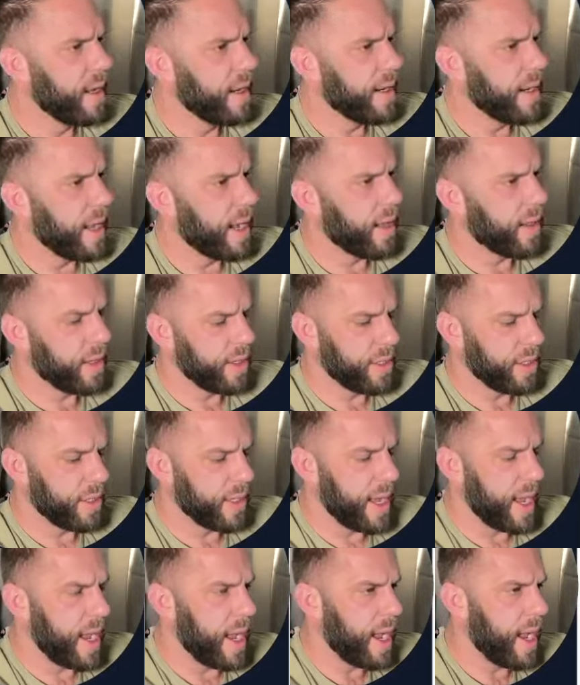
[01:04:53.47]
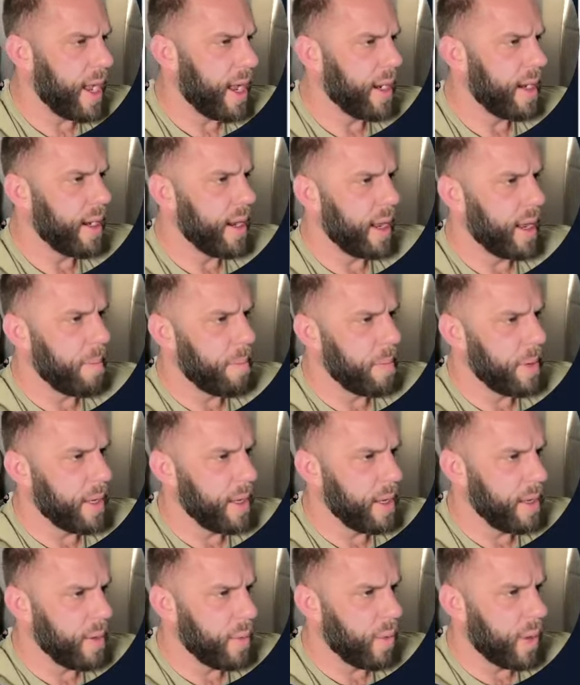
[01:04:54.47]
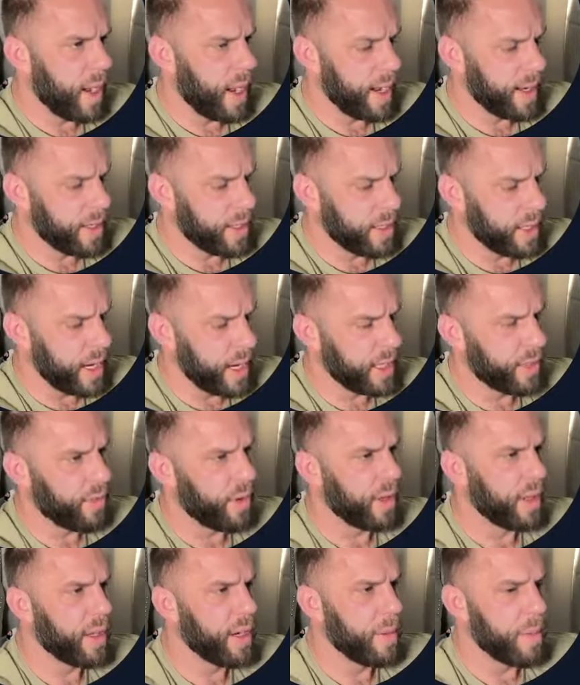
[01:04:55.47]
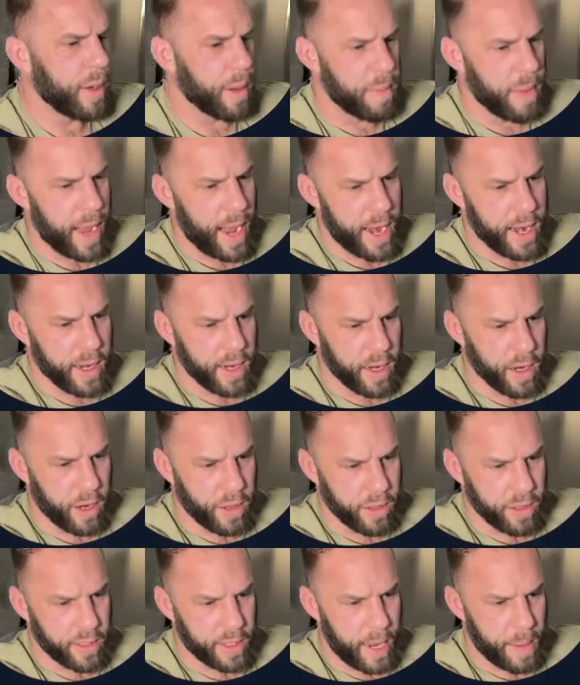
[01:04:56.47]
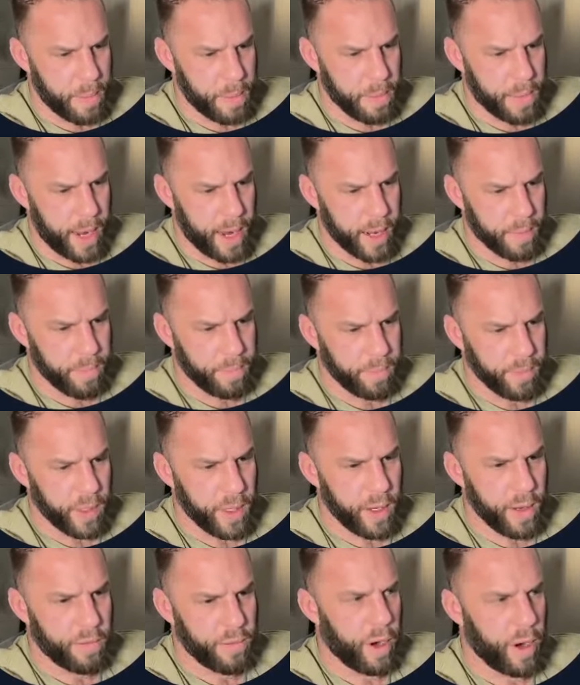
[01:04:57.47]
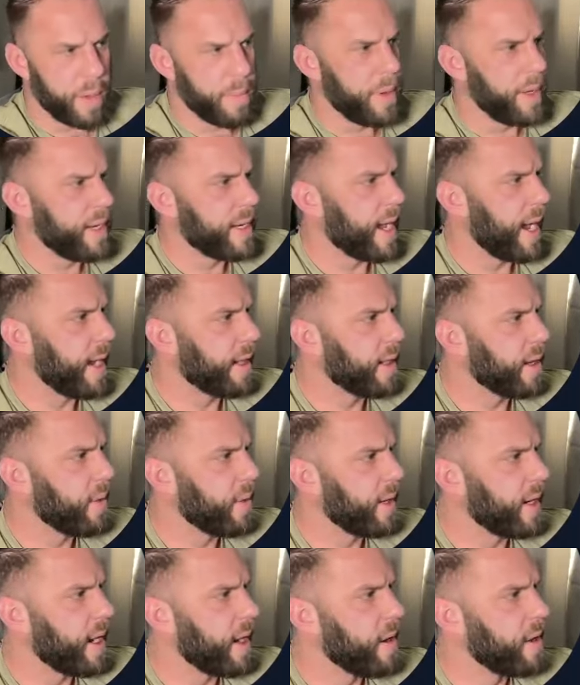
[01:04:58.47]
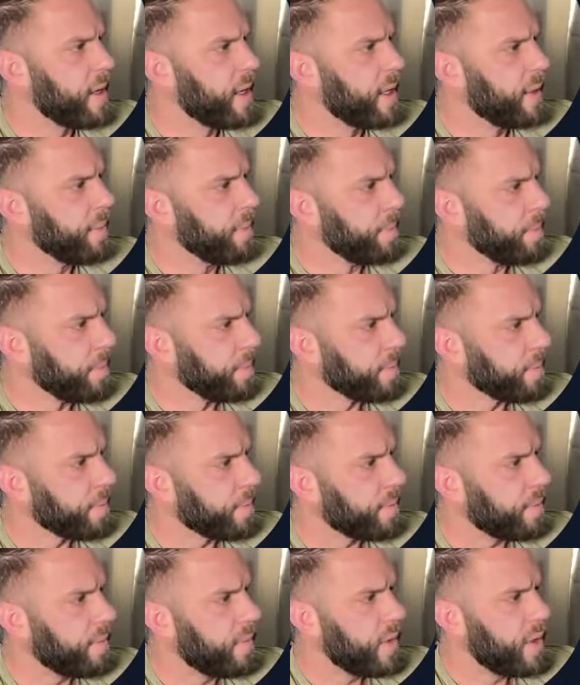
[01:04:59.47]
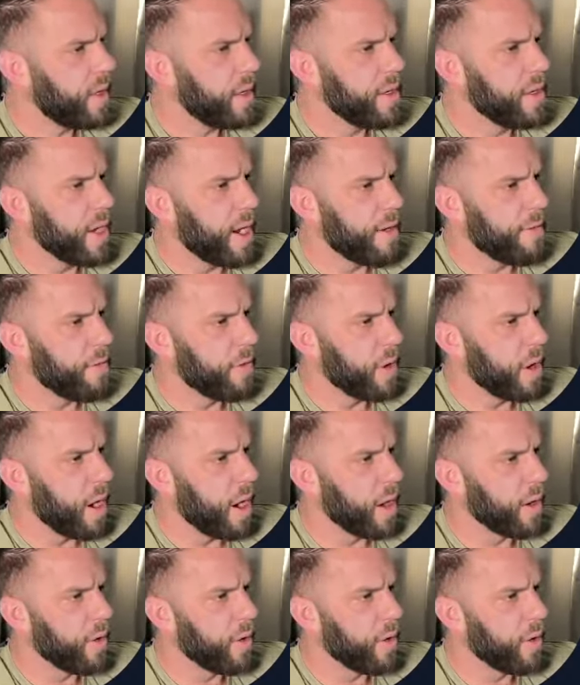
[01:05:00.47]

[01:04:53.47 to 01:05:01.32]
Now let's just add a PY6 for a little bit of padding here on the top and bottom for our P tag. There we go. Now for our